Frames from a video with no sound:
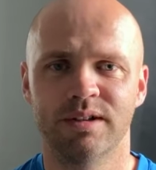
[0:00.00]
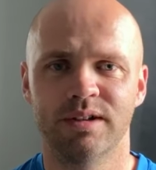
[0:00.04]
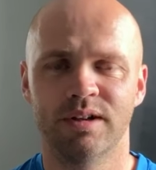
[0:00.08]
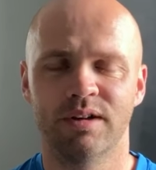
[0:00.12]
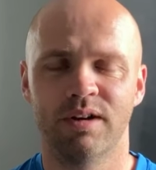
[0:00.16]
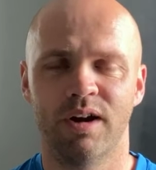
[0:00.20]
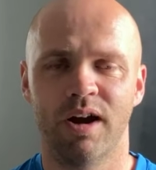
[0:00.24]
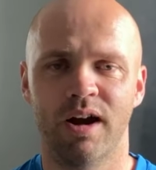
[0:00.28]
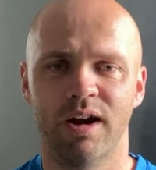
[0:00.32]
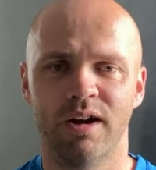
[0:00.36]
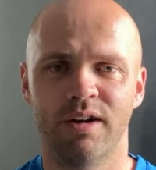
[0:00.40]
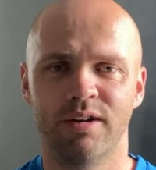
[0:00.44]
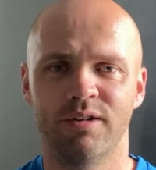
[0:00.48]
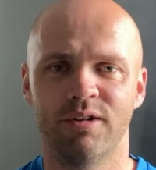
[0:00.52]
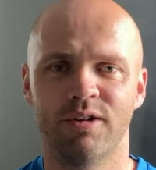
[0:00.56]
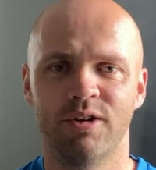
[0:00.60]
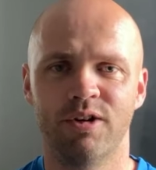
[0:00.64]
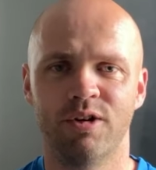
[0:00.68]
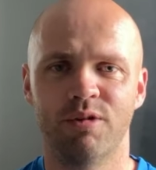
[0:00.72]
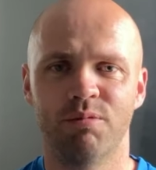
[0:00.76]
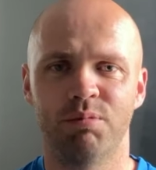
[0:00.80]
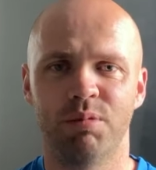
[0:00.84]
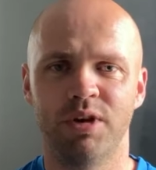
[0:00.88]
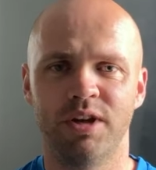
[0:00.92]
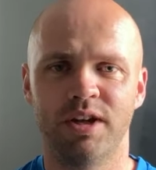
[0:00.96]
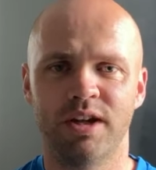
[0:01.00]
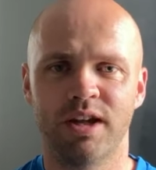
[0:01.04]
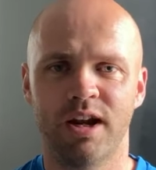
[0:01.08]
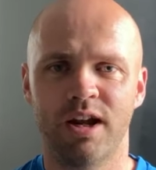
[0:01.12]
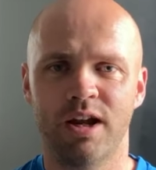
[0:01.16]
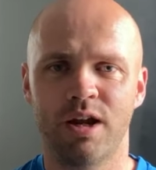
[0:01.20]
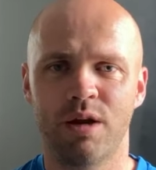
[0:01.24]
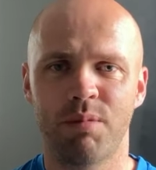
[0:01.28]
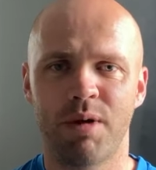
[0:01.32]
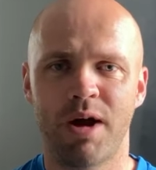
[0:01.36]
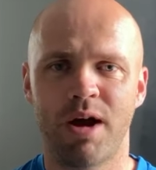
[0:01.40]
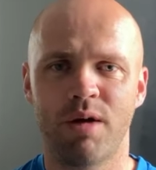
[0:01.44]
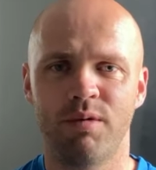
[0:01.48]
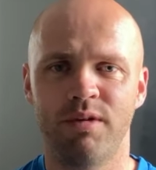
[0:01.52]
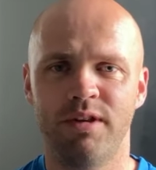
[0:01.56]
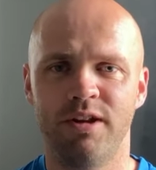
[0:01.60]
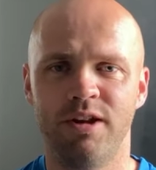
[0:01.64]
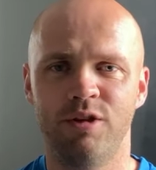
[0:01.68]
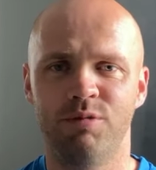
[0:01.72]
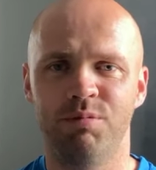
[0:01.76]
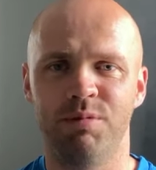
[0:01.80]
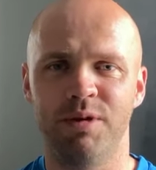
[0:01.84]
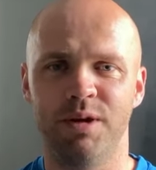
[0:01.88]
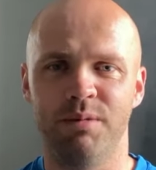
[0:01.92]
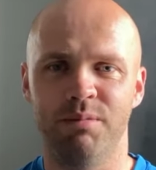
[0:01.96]
All right? But you can hang about with
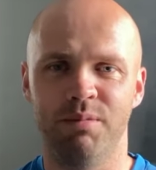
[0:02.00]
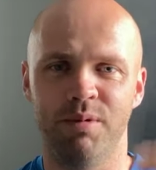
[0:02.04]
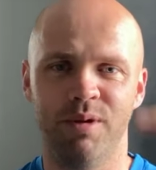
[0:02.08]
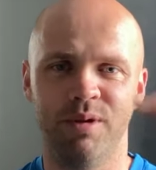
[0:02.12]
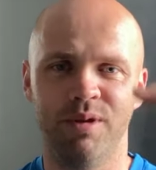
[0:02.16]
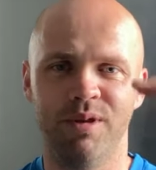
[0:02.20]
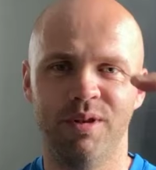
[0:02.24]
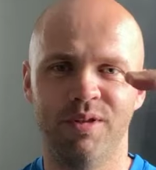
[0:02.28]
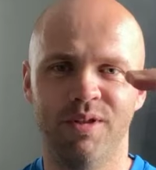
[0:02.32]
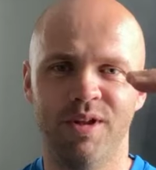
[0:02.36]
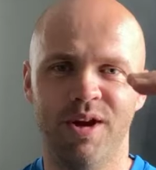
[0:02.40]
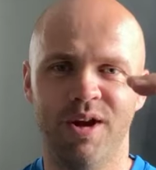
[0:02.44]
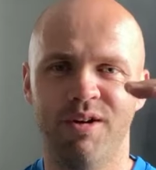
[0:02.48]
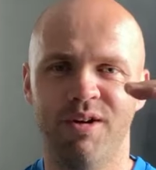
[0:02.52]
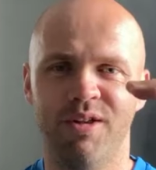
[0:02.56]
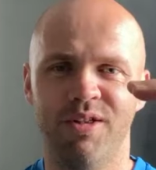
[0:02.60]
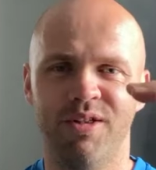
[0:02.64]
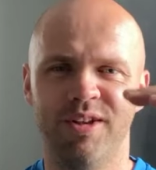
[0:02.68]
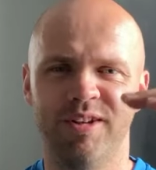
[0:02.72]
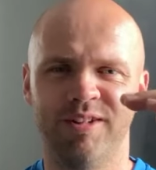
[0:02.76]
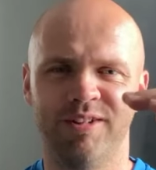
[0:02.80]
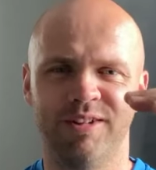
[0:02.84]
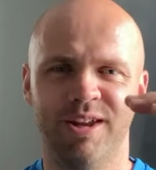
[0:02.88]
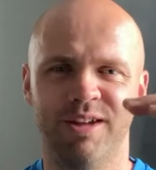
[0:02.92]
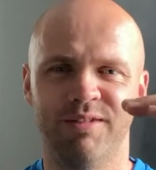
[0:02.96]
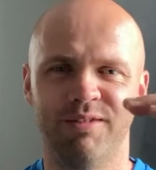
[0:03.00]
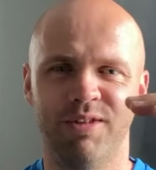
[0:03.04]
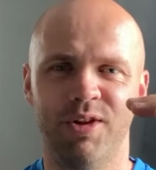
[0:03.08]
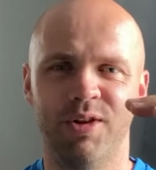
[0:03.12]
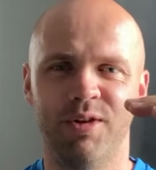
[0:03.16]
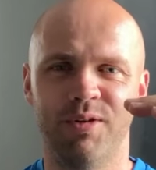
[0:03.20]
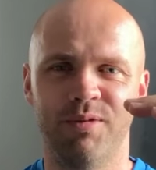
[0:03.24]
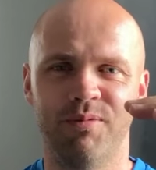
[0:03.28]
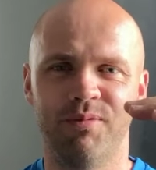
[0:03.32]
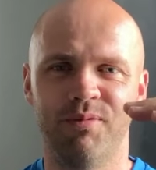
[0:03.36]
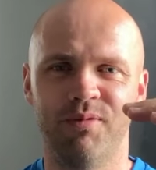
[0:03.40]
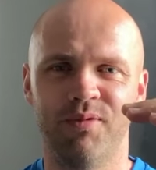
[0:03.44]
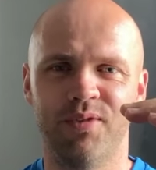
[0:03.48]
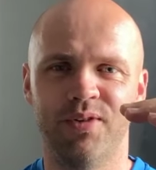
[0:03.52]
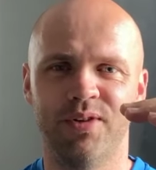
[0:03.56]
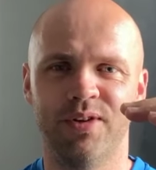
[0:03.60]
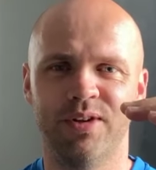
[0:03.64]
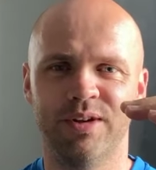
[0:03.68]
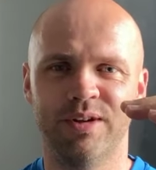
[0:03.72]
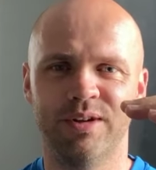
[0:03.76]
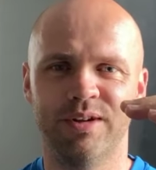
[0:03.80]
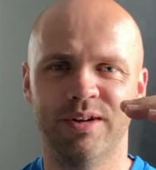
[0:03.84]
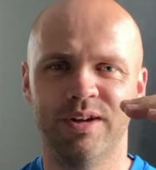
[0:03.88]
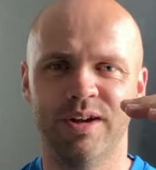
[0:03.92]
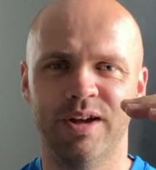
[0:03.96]
these people that are on this level.
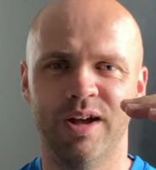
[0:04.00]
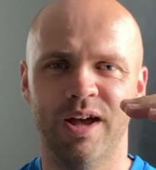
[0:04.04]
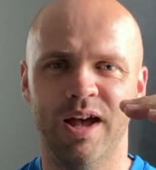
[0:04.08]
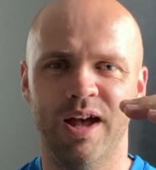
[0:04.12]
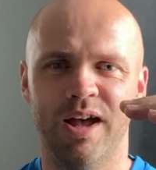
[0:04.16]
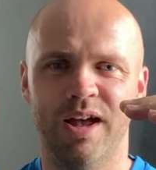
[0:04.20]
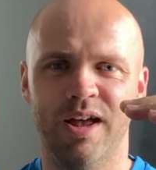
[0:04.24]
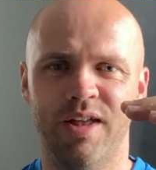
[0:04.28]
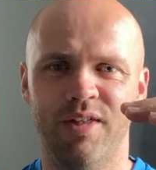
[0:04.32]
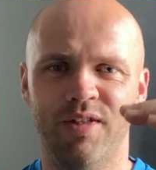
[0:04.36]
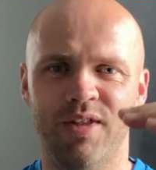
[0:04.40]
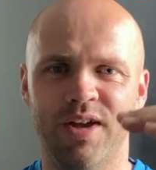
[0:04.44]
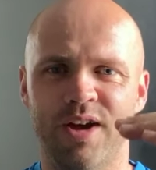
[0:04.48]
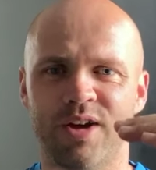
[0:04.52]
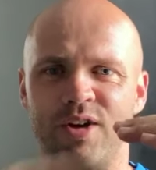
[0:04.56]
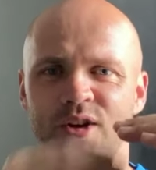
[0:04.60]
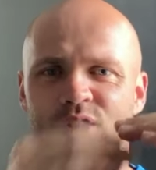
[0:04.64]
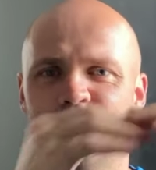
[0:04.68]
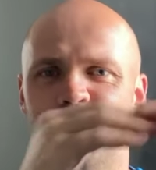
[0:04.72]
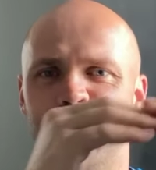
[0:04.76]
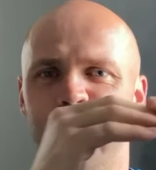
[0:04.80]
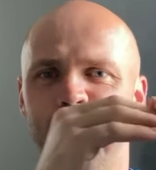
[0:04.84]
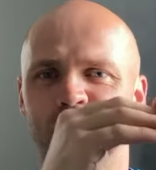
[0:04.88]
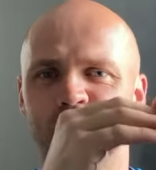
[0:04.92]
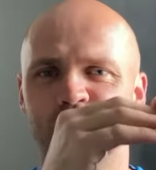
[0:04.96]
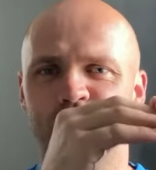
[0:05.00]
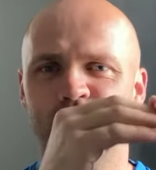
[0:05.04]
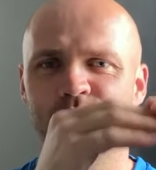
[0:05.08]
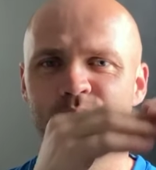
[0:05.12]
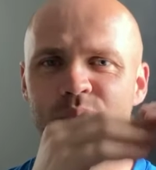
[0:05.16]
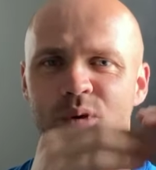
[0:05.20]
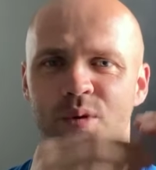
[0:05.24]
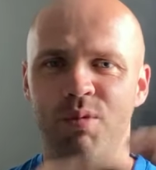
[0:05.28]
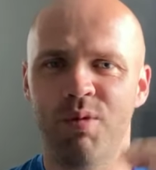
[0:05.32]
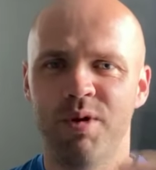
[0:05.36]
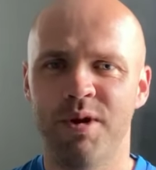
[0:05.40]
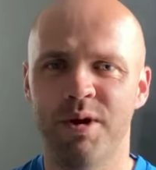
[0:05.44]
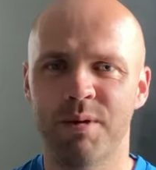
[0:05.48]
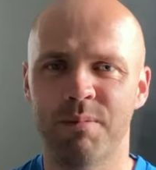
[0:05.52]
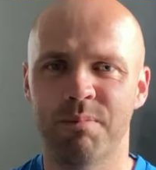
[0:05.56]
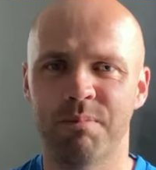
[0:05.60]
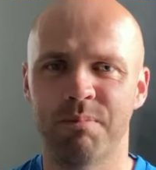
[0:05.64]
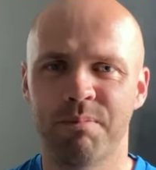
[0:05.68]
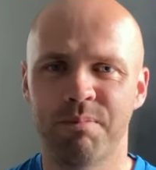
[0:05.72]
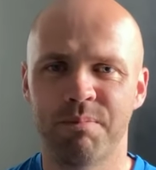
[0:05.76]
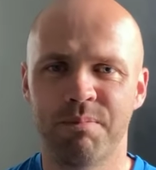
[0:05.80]
And they're going to pull you up with you.